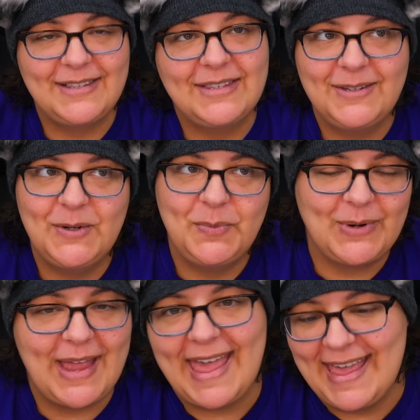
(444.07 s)
is
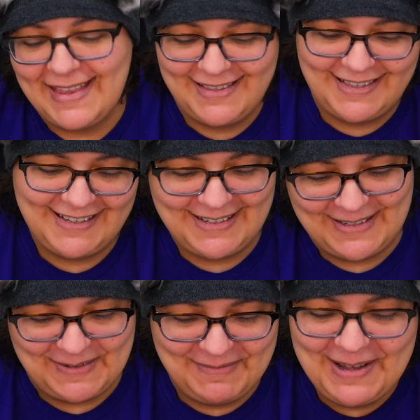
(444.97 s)
super
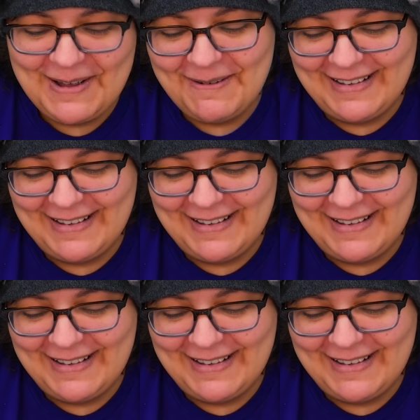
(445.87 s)
handsome.